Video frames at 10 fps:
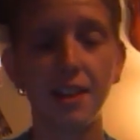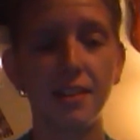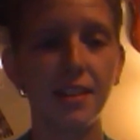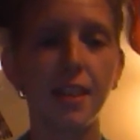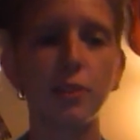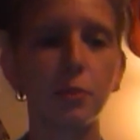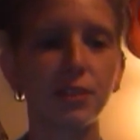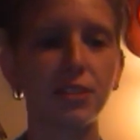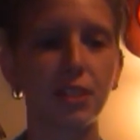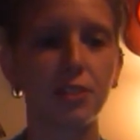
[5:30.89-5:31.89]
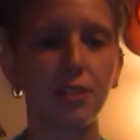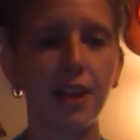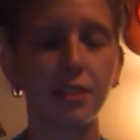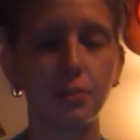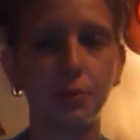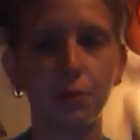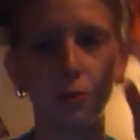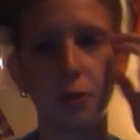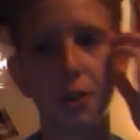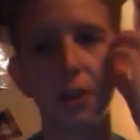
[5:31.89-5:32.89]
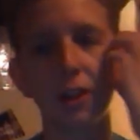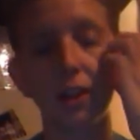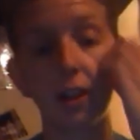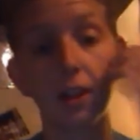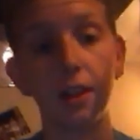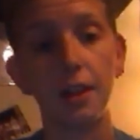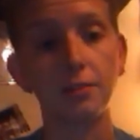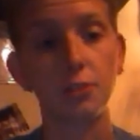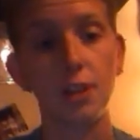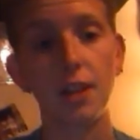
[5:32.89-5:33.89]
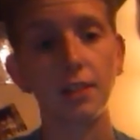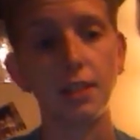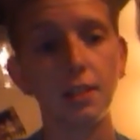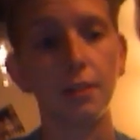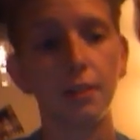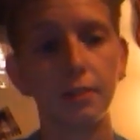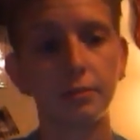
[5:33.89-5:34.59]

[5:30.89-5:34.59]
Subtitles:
Never been sexually active before and she hadn't either.